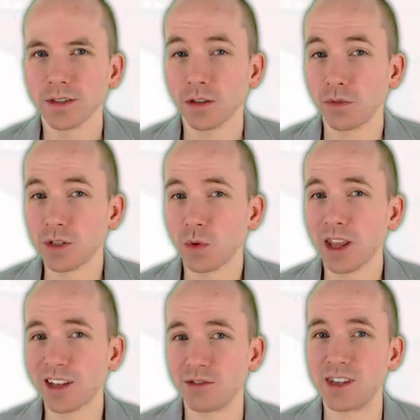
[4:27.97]
The reason why
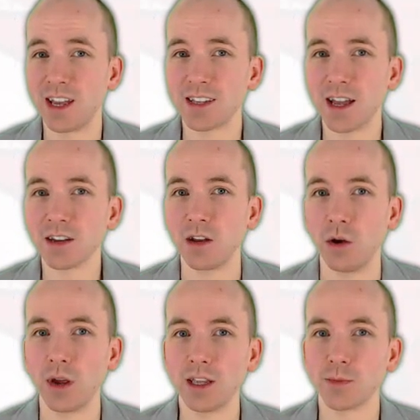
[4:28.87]
the answer is yes and
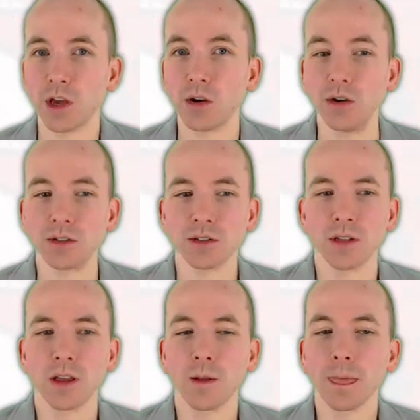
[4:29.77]
no is because
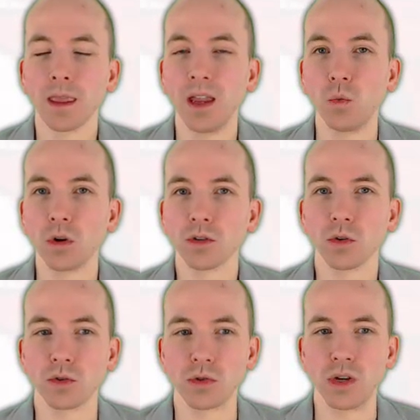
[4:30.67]
in one
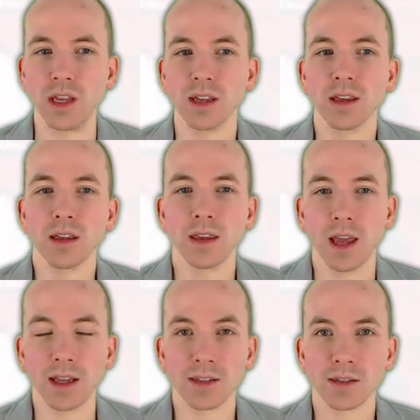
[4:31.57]
country,
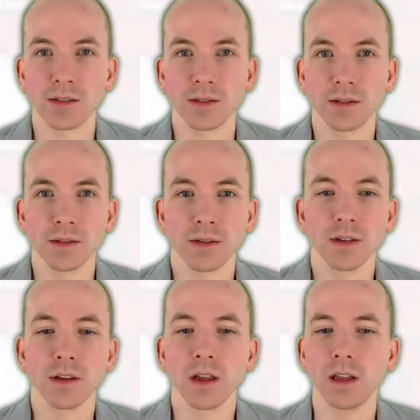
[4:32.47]
yes,
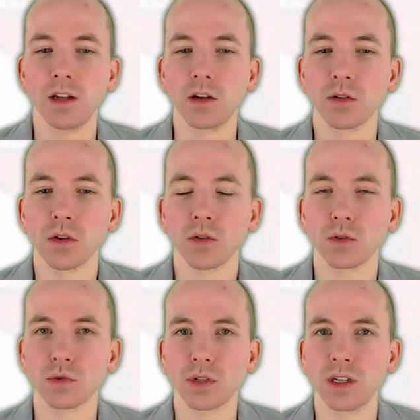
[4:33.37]
and in another
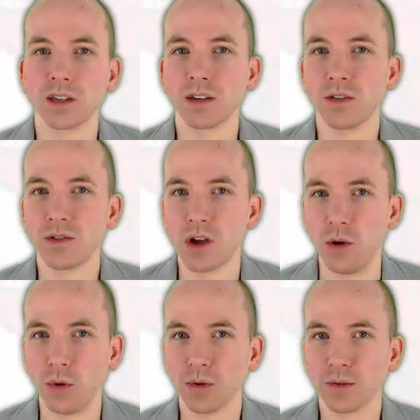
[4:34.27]
country, no.